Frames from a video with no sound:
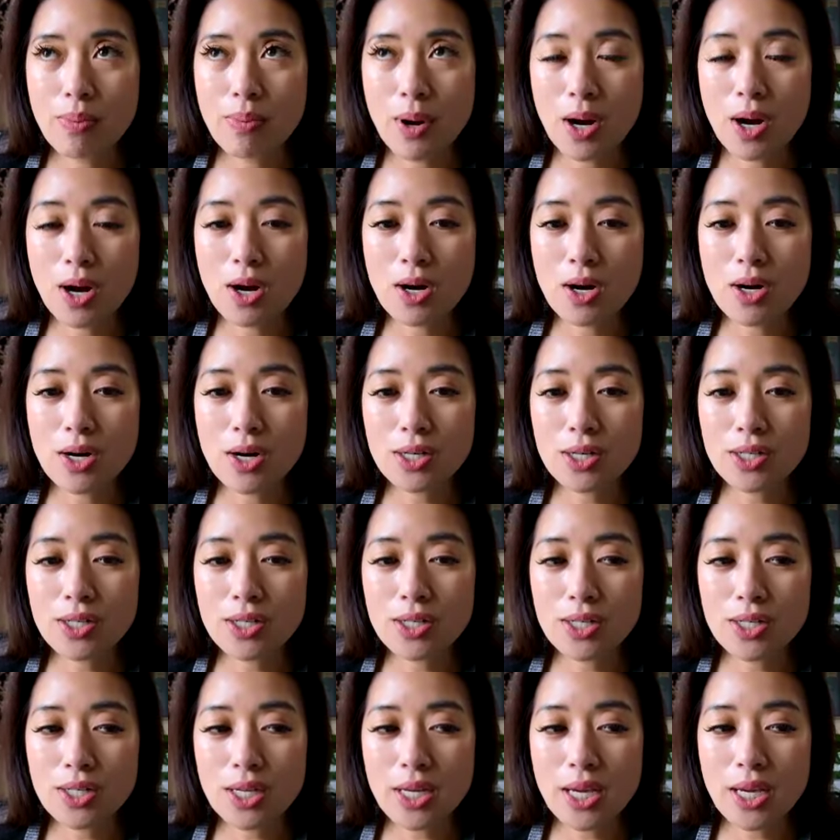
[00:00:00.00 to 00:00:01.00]

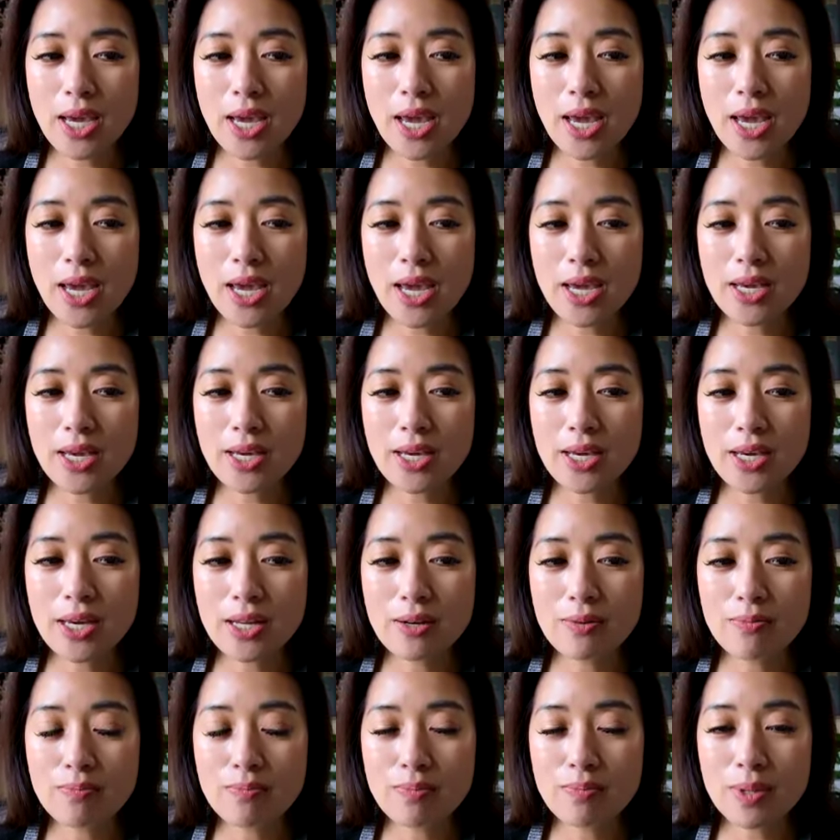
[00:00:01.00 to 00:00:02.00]
Part A
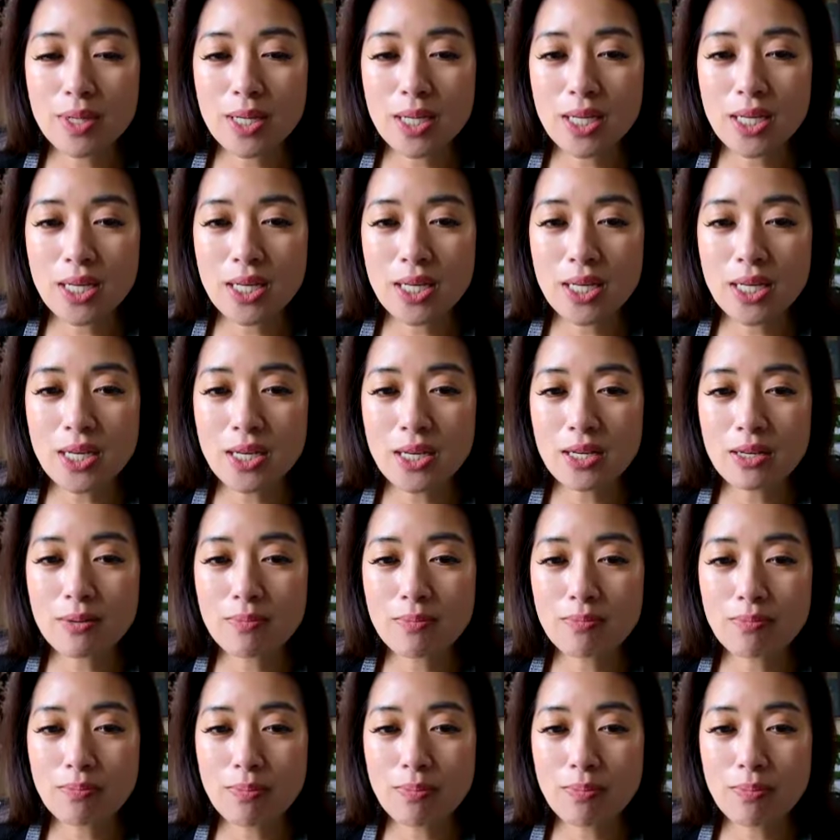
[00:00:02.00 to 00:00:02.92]
and B,